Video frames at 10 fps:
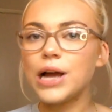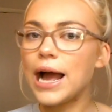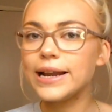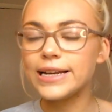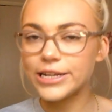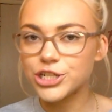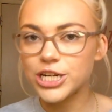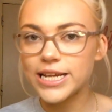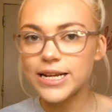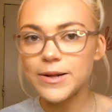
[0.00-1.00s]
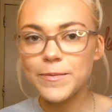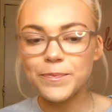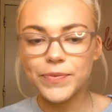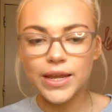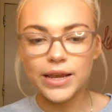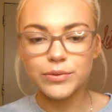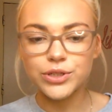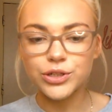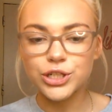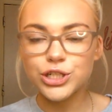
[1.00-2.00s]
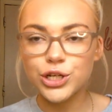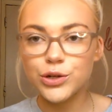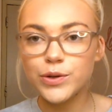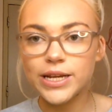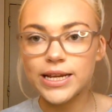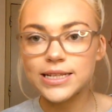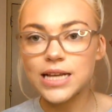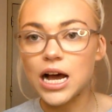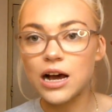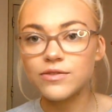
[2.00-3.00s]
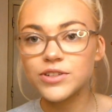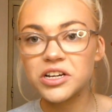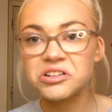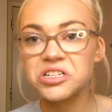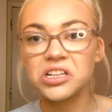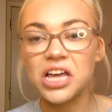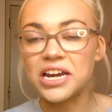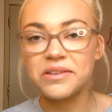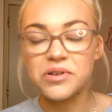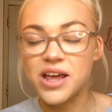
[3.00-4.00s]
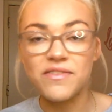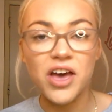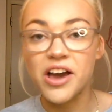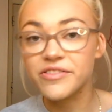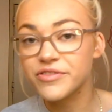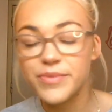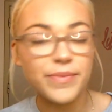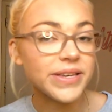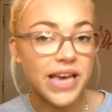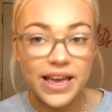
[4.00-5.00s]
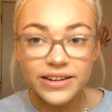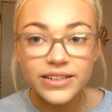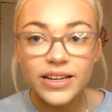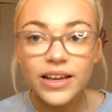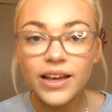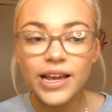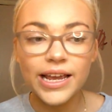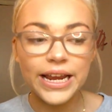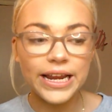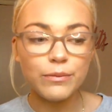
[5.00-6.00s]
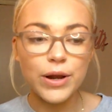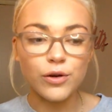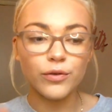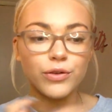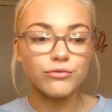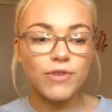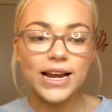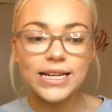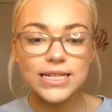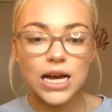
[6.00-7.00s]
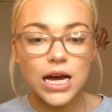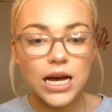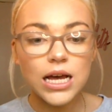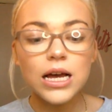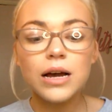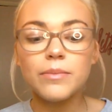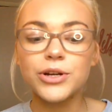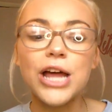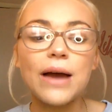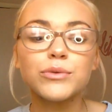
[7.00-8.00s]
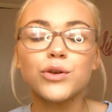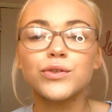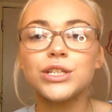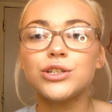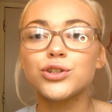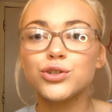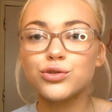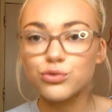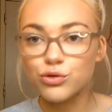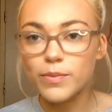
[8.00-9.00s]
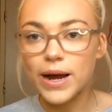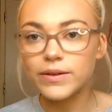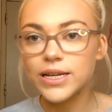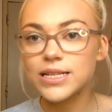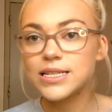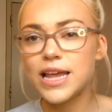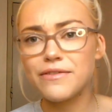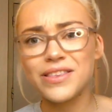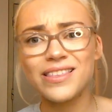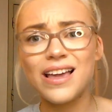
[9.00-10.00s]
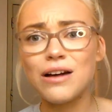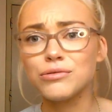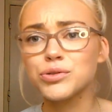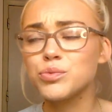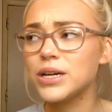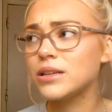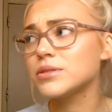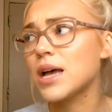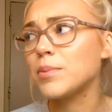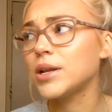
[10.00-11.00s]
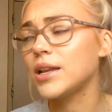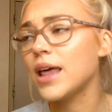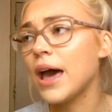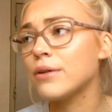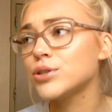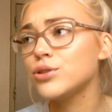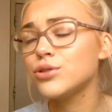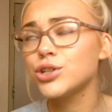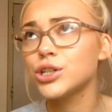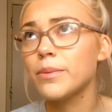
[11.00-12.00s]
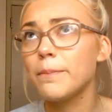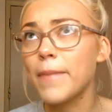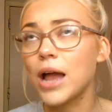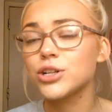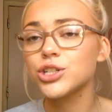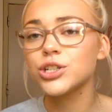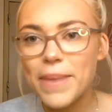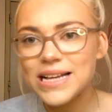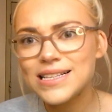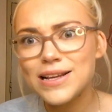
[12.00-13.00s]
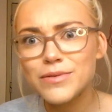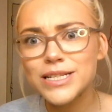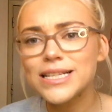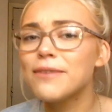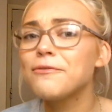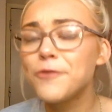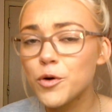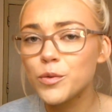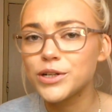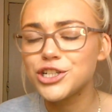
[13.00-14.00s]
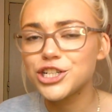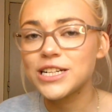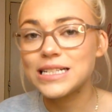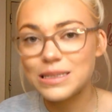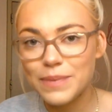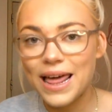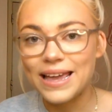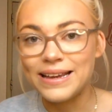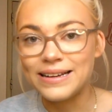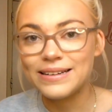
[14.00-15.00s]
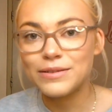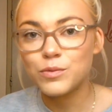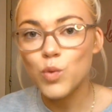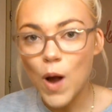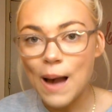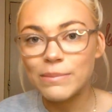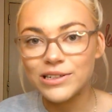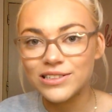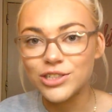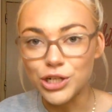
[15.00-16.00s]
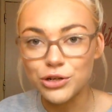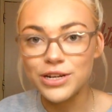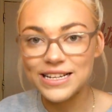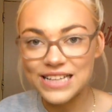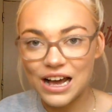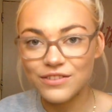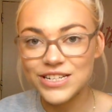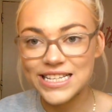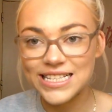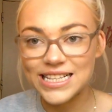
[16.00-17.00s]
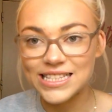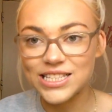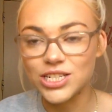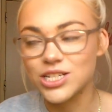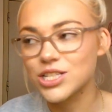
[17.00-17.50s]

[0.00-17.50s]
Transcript: And literally it was like 2 years after until anyone ever heard from him again. He went off the radar. My nan was obviously distraught about this and everything else weird that was happening in the house. You can just imagine. Basically, I'm going to skip forward and just explain what happened 2 years after this incident.